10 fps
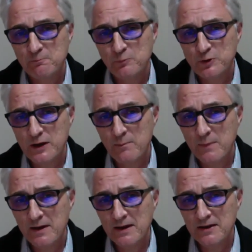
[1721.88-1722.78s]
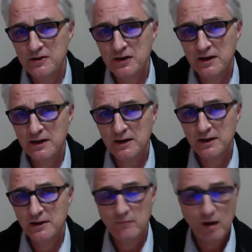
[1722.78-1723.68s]
Some may
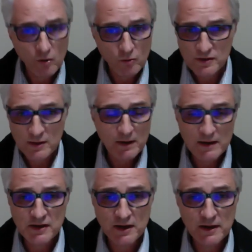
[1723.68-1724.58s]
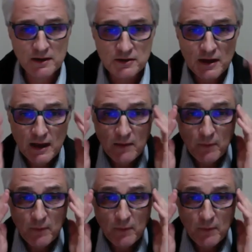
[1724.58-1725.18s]
say no, some may say yes,